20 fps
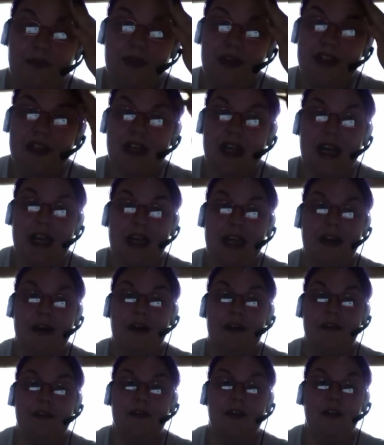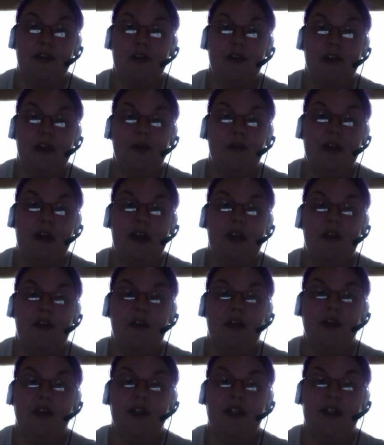this guy here literally went
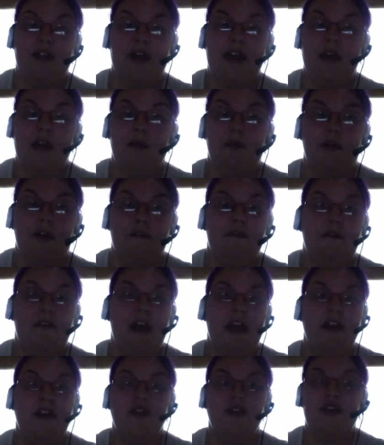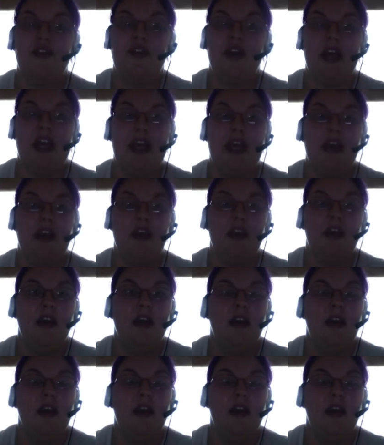on a straight up revenge thing,